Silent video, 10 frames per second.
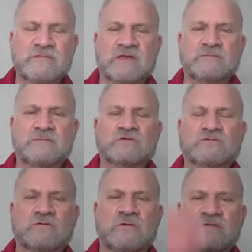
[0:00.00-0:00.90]
in
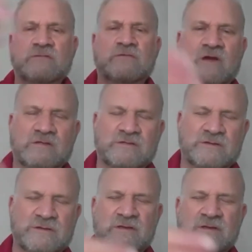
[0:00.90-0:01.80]
mutual
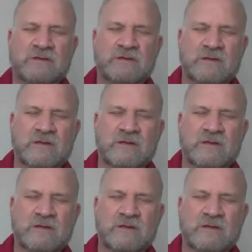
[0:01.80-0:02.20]
reciprocity,